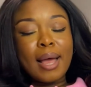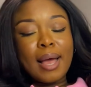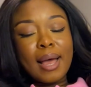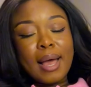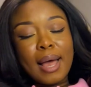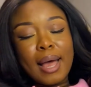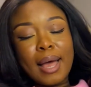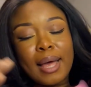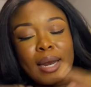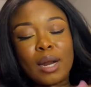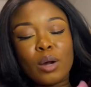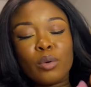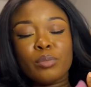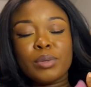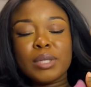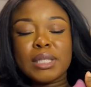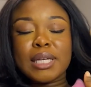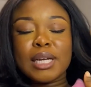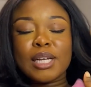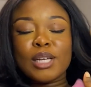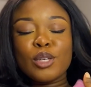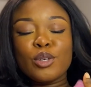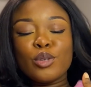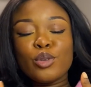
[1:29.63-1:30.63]
and I'll be
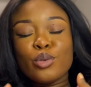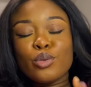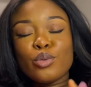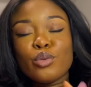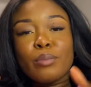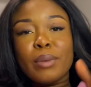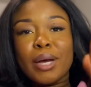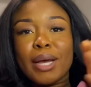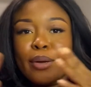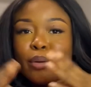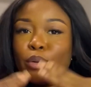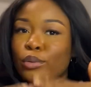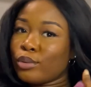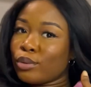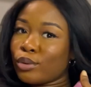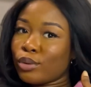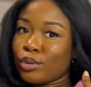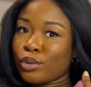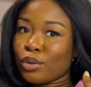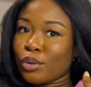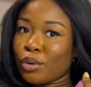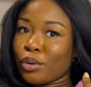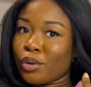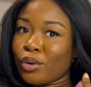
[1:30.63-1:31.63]
telling you my own
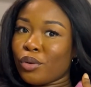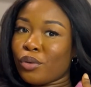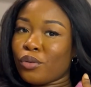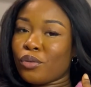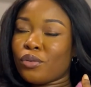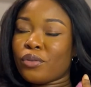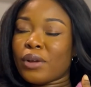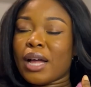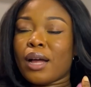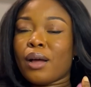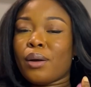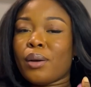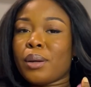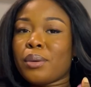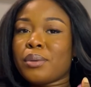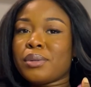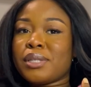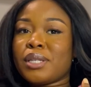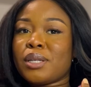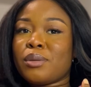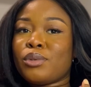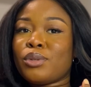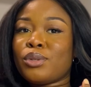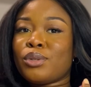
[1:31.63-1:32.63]
story of how I was
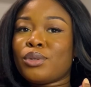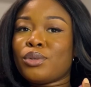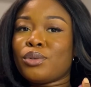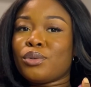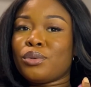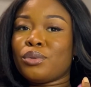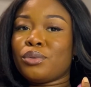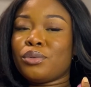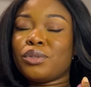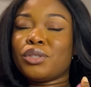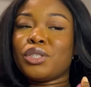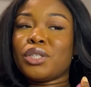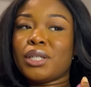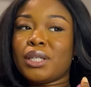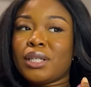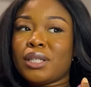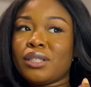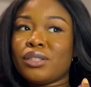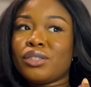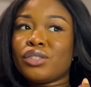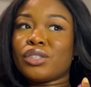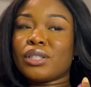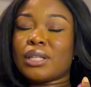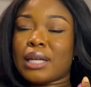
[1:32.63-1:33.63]
able to change.
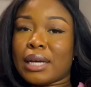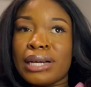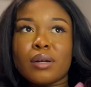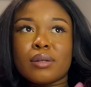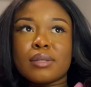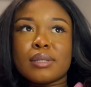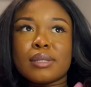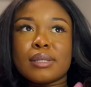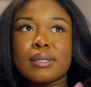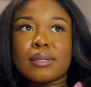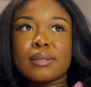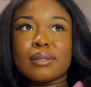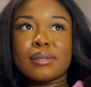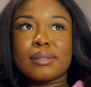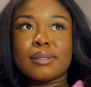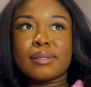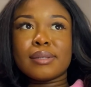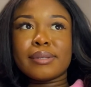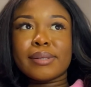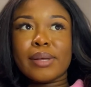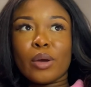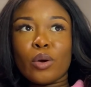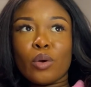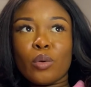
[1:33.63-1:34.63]
I heard about
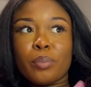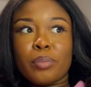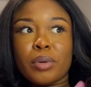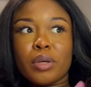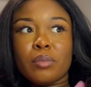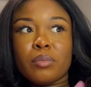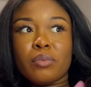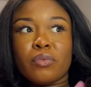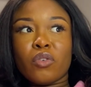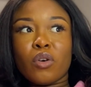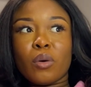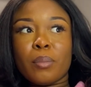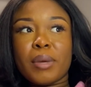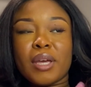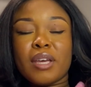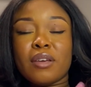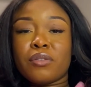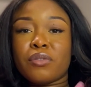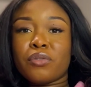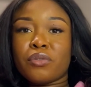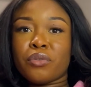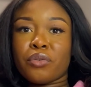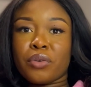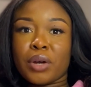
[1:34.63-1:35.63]
CELPIP from a
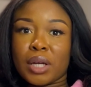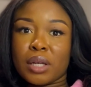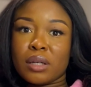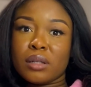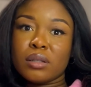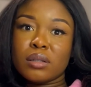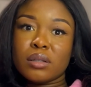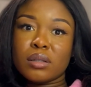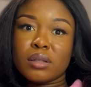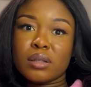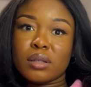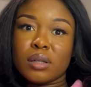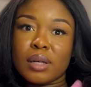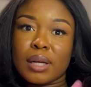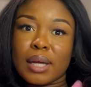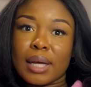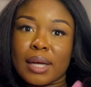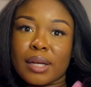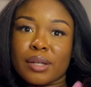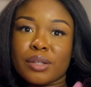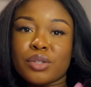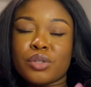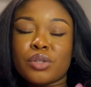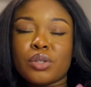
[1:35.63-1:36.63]
friend.
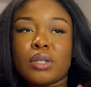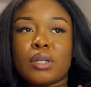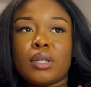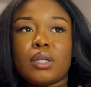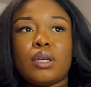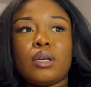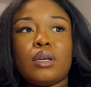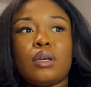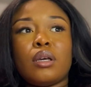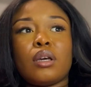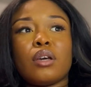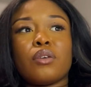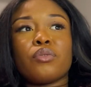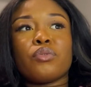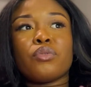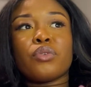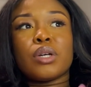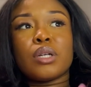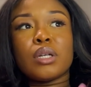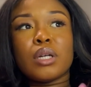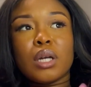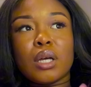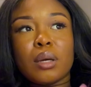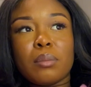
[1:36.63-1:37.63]
Actually, a
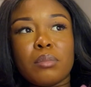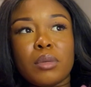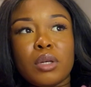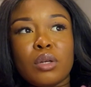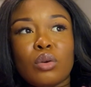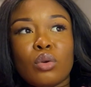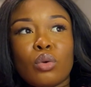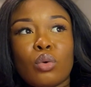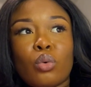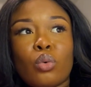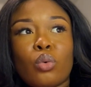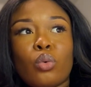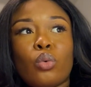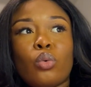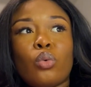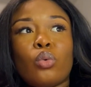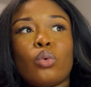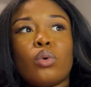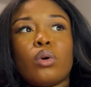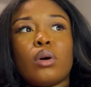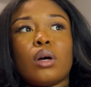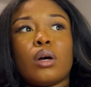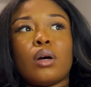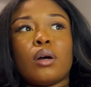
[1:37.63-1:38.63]
friend let me know
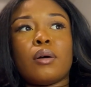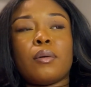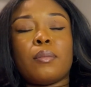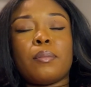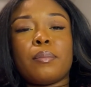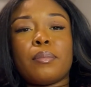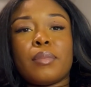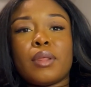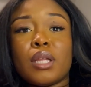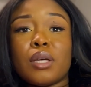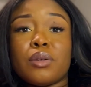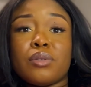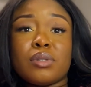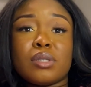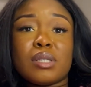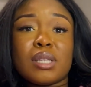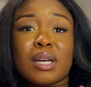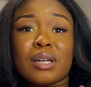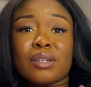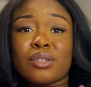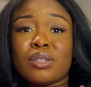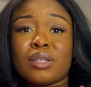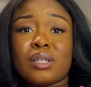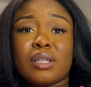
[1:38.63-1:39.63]
there is
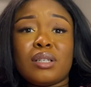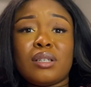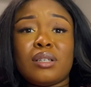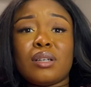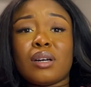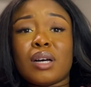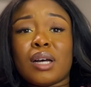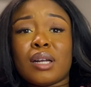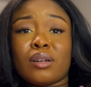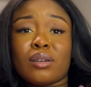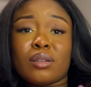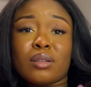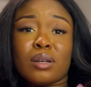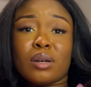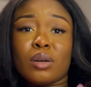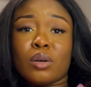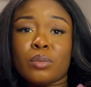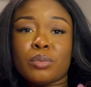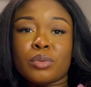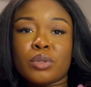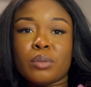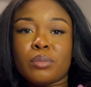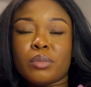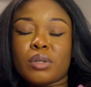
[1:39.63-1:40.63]
actually another
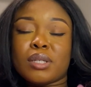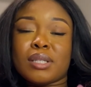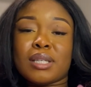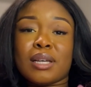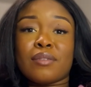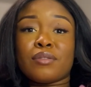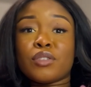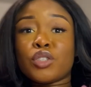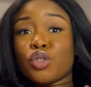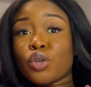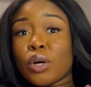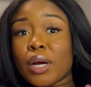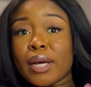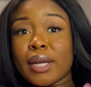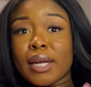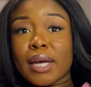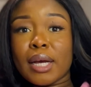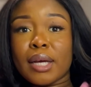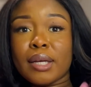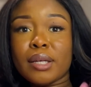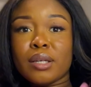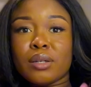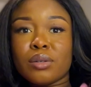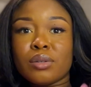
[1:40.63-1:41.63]
option, because I've tried
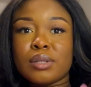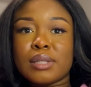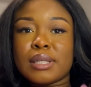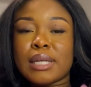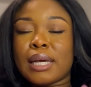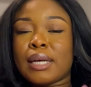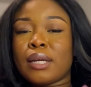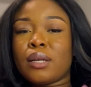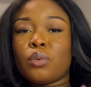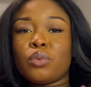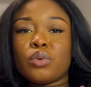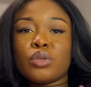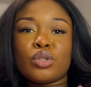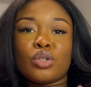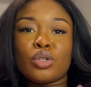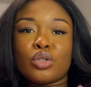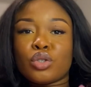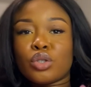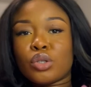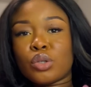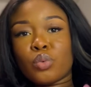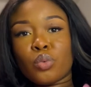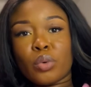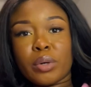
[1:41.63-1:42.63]
IELTS and it was not
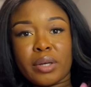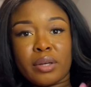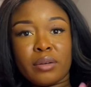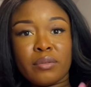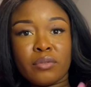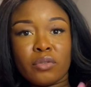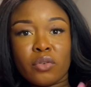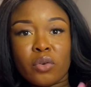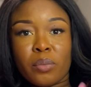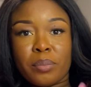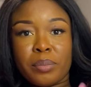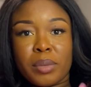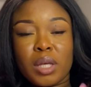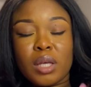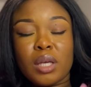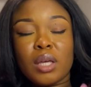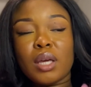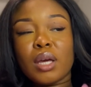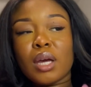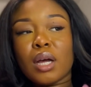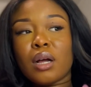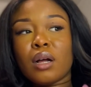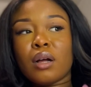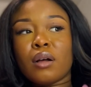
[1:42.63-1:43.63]
just working for me
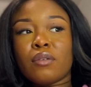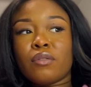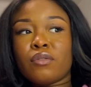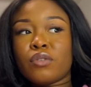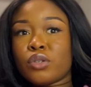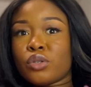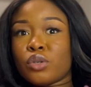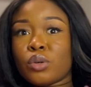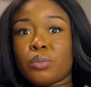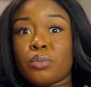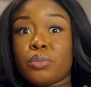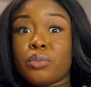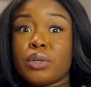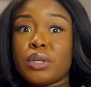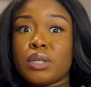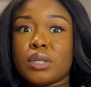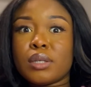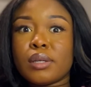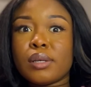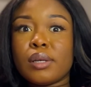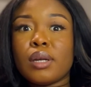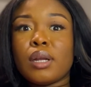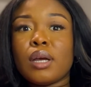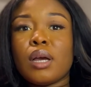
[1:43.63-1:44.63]
for some
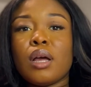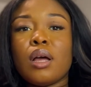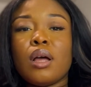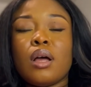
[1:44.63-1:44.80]
reason.